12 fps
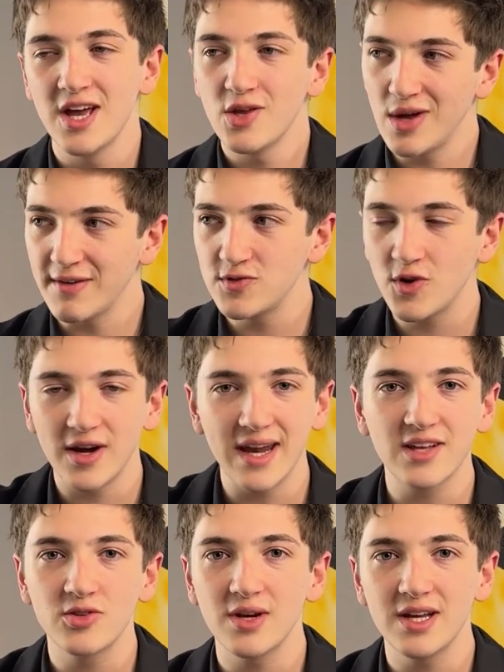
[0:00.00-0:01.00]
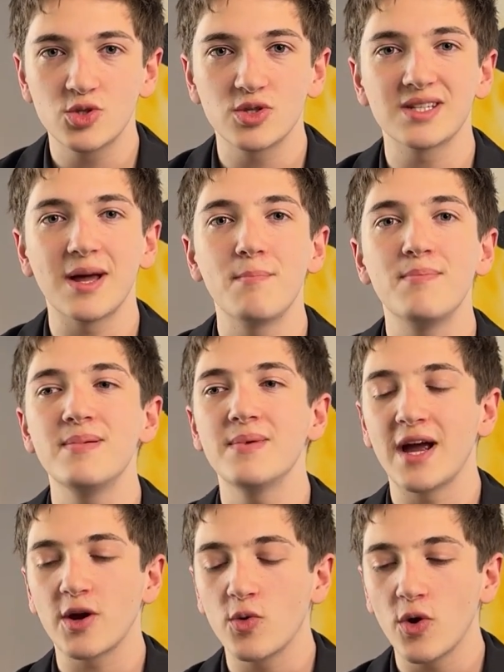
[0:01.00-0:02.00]
You have to connect your interests
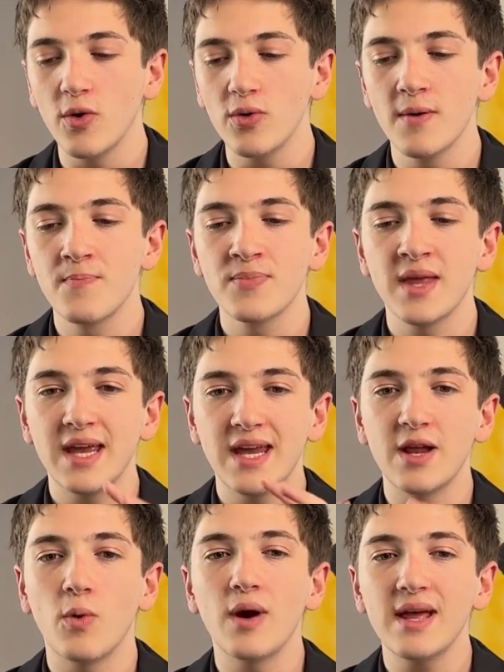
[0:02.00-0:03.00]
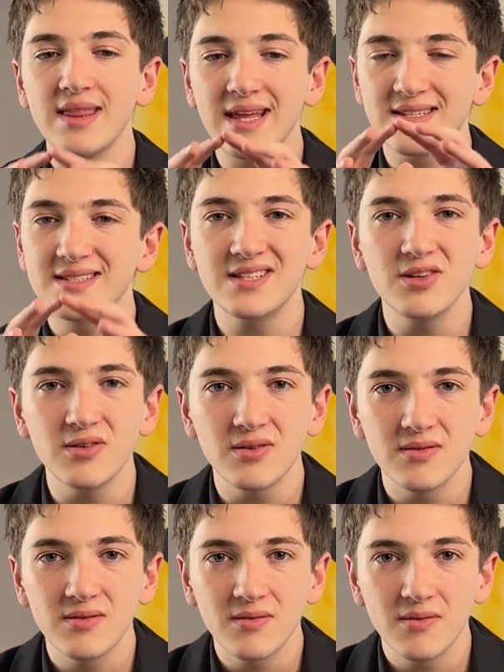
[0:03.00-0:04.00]
and grow in a way that still
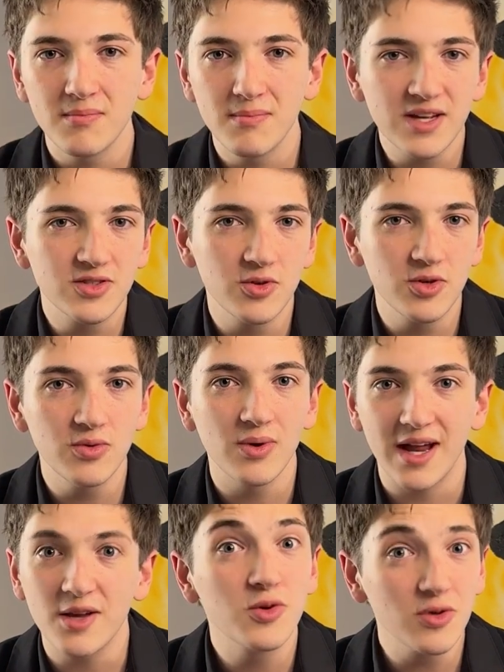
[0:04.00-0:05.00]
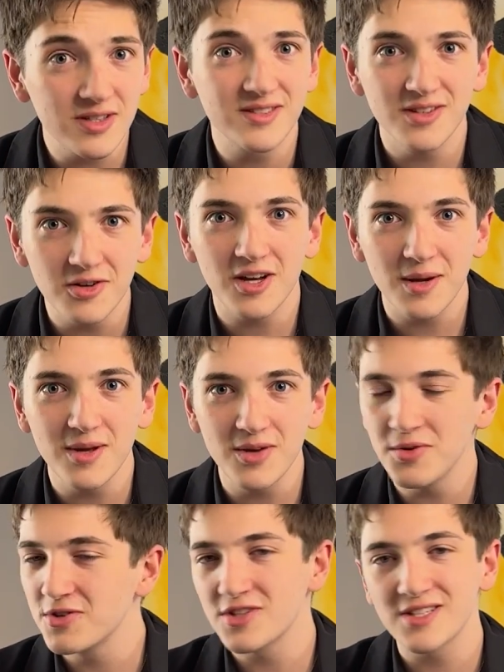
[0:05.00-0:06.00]
makes you you. And you are still going to be you.
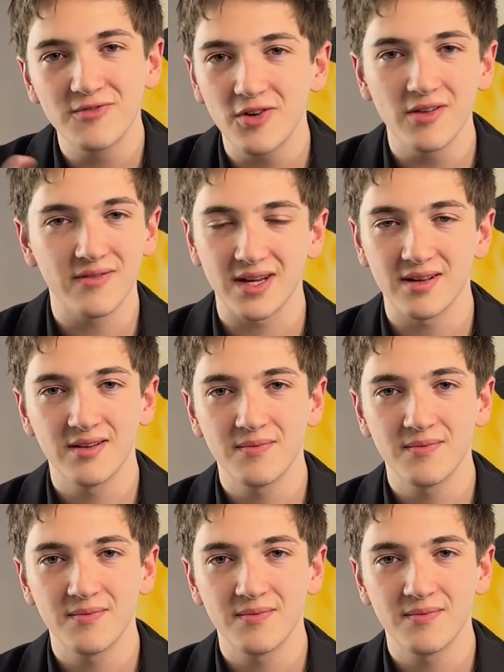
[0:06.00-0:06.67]
You're just evolving.